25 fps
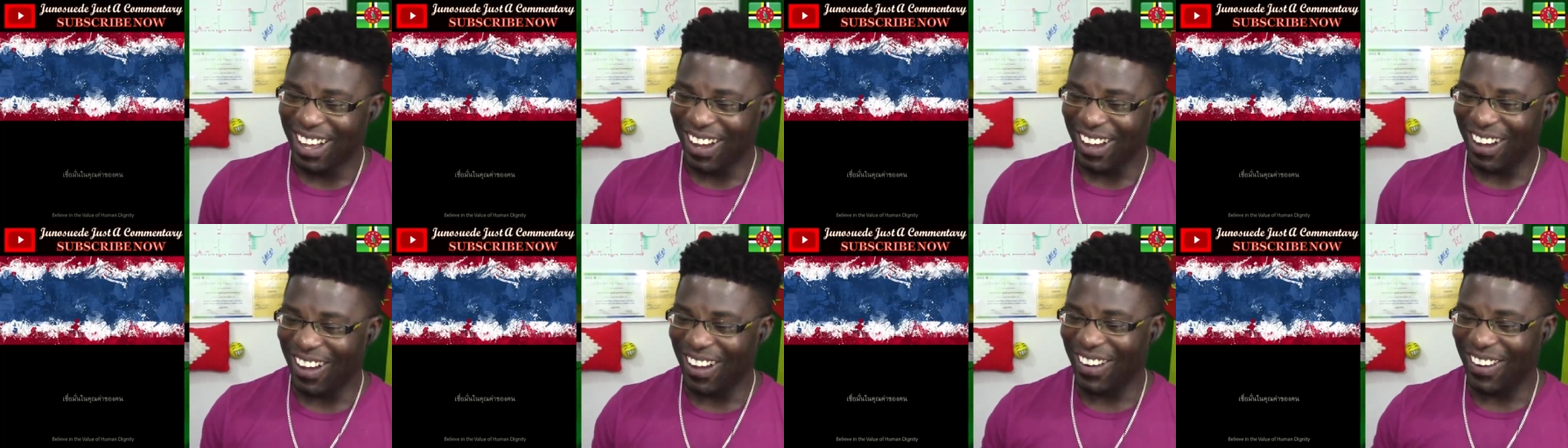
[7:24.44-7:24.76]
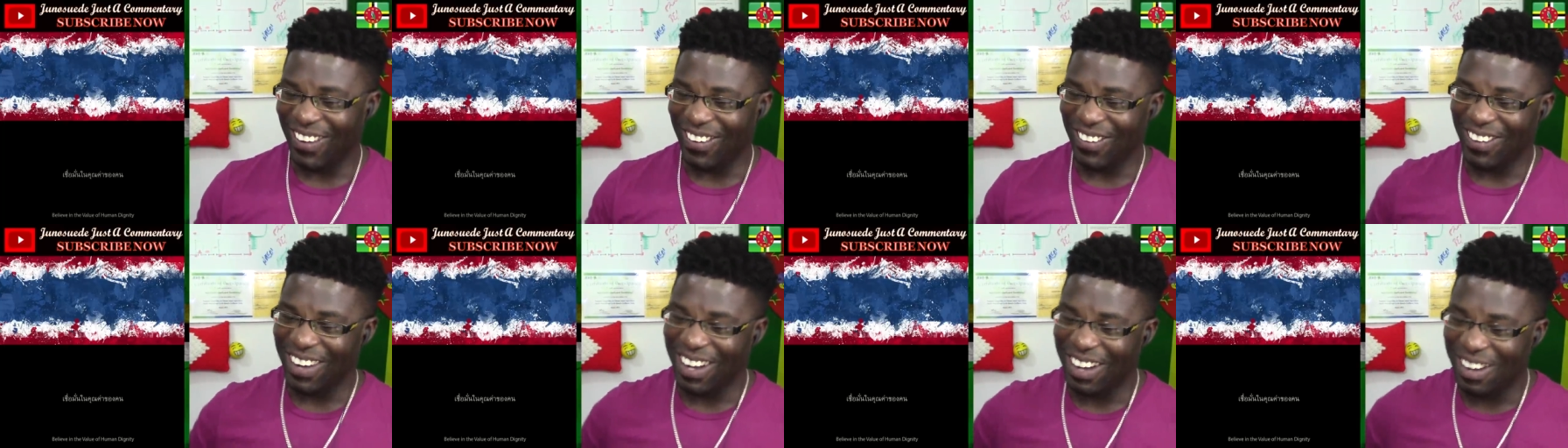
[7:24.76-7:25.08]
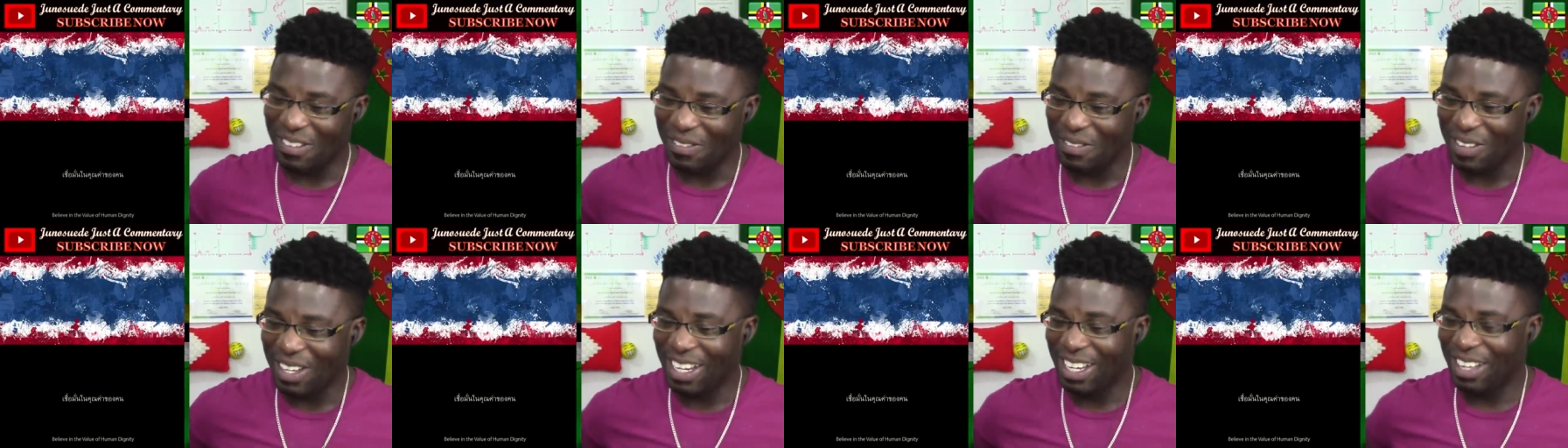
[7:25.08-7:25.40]
Oh
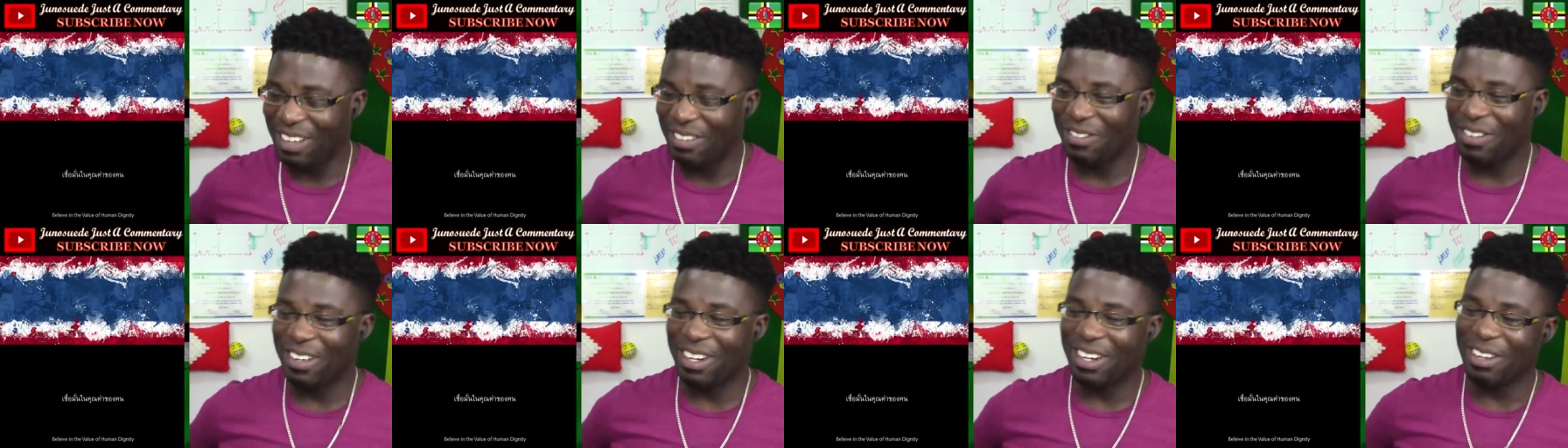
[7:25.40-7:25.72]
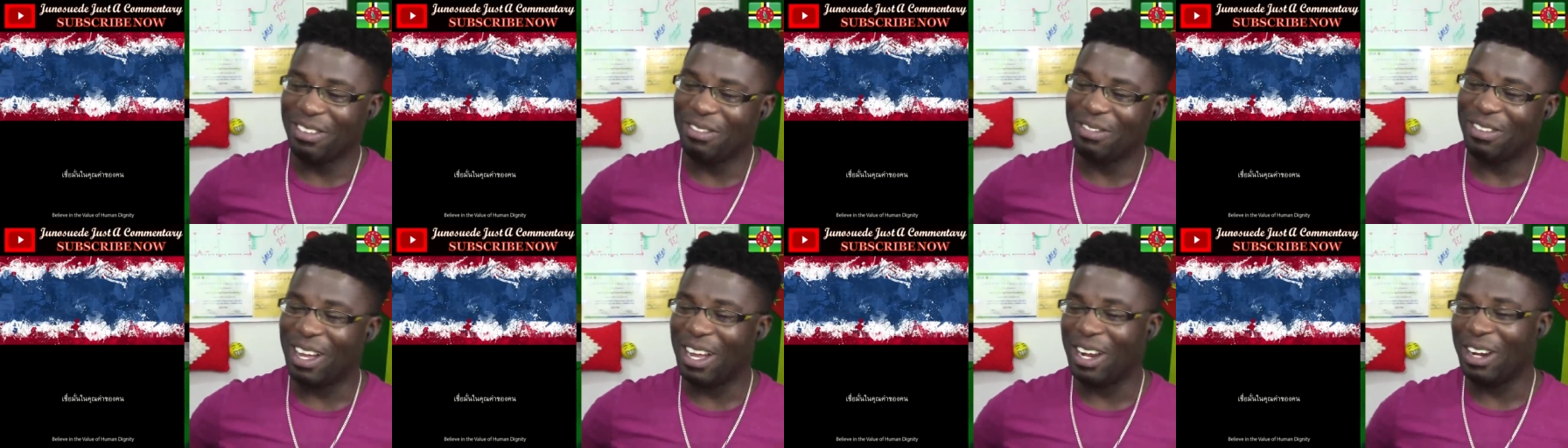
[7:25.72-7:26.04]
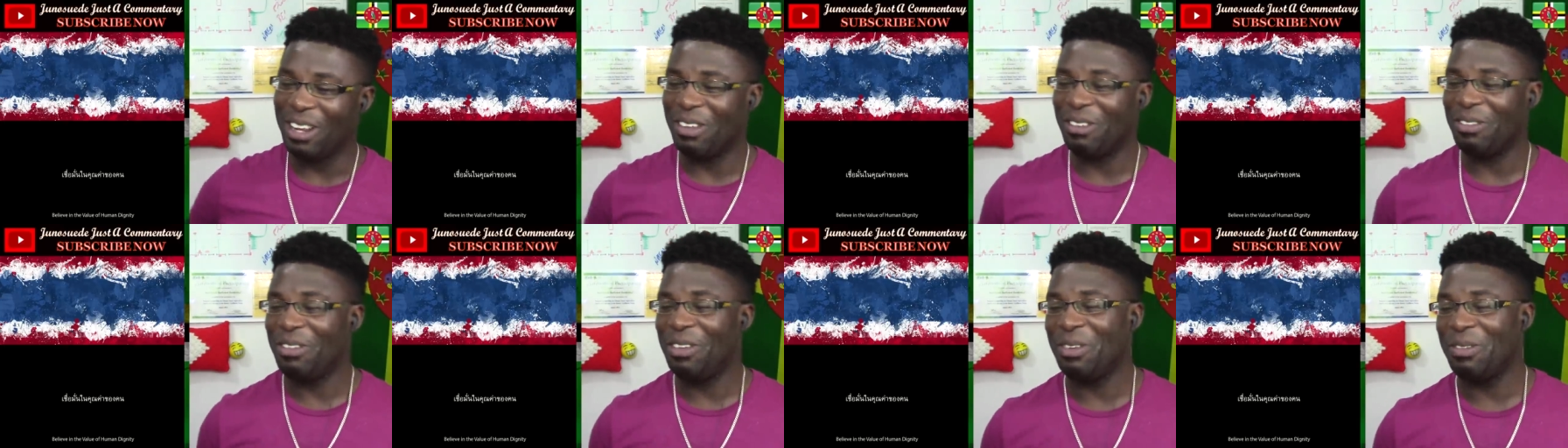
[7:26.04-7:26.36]
wow, believe in the
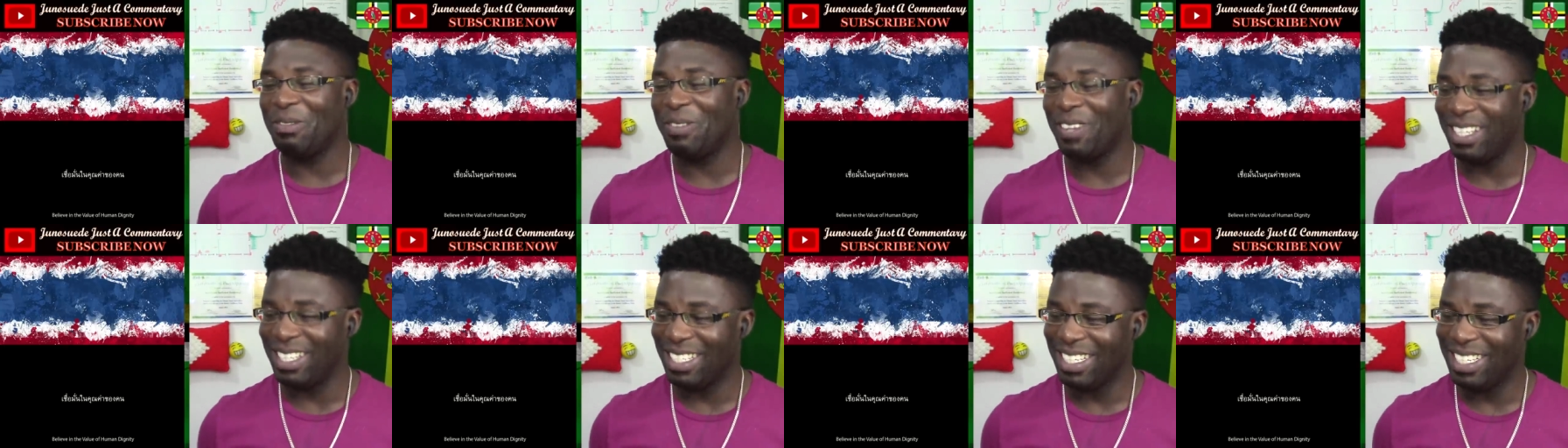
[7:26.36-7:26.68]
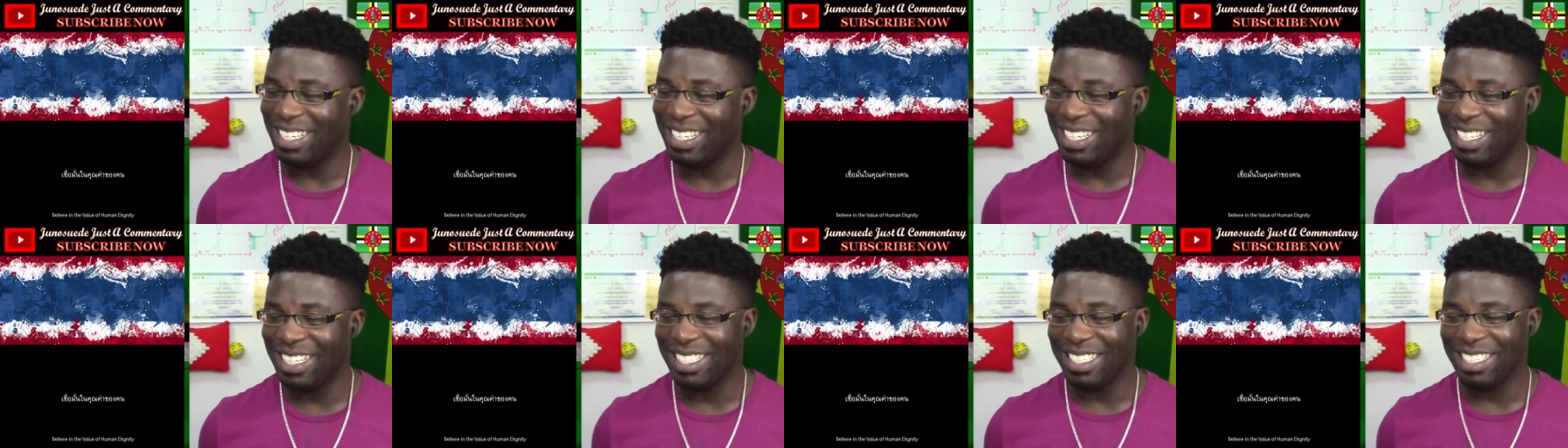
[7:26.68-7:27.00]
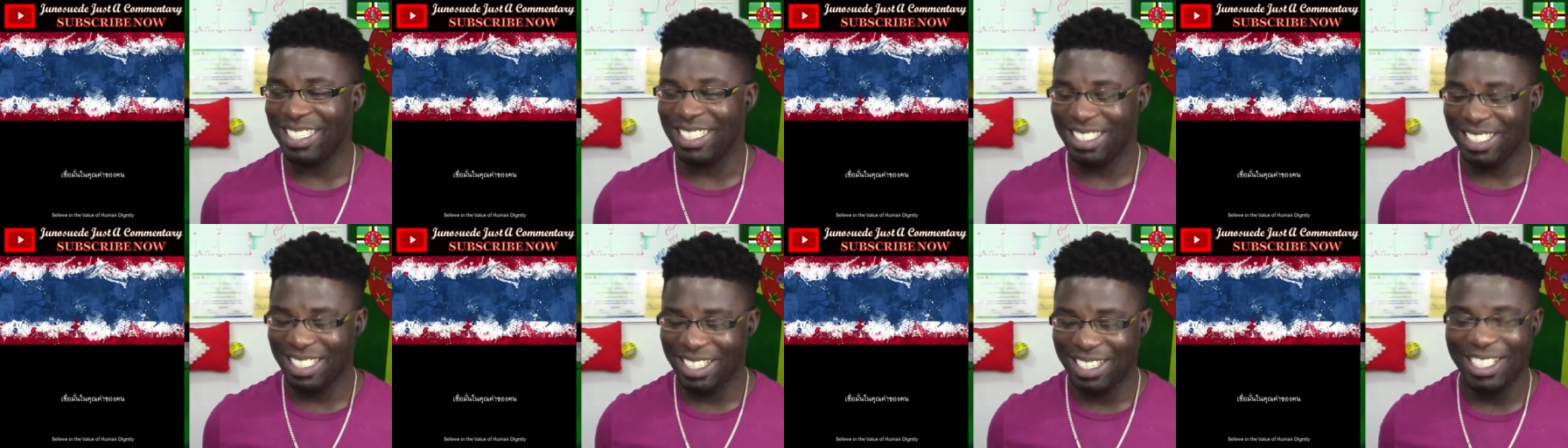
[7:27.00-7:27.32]
value of human
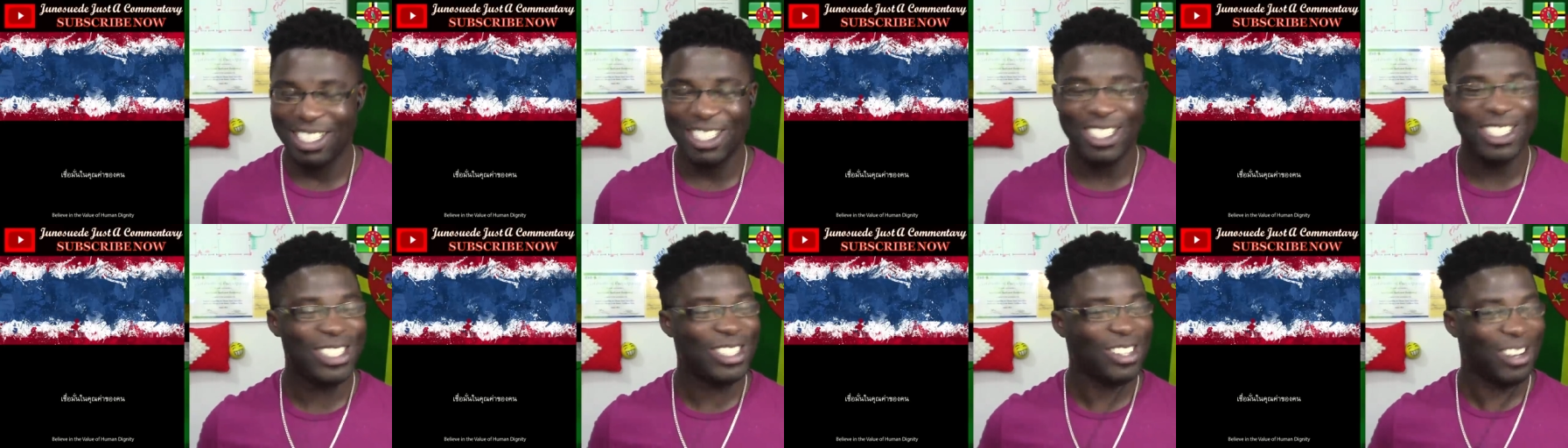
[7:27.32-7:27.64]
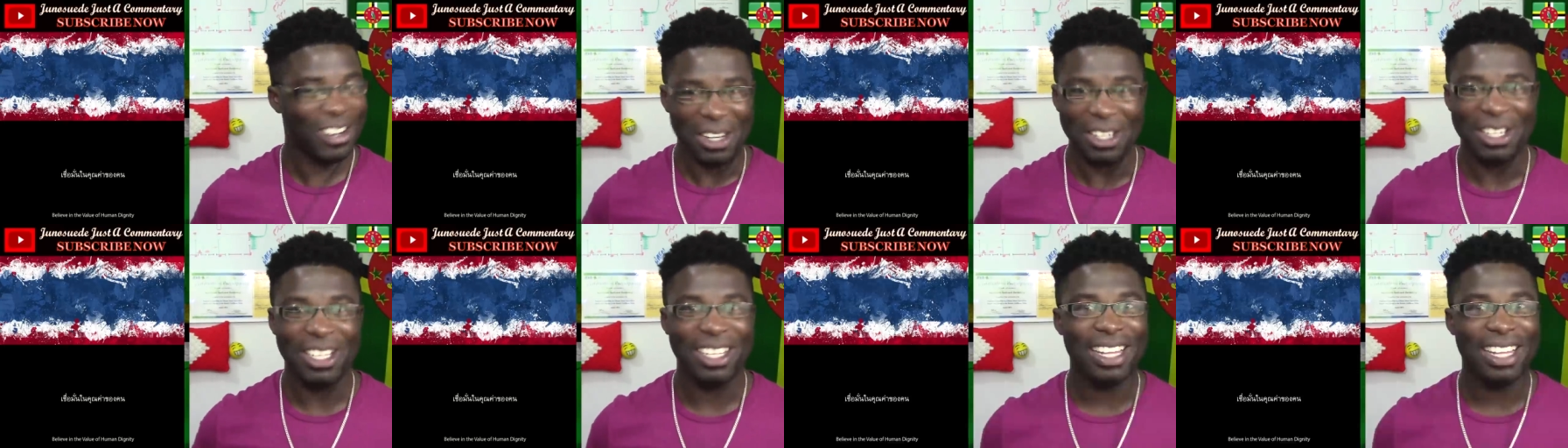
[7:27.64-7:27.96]
dignity. Surely,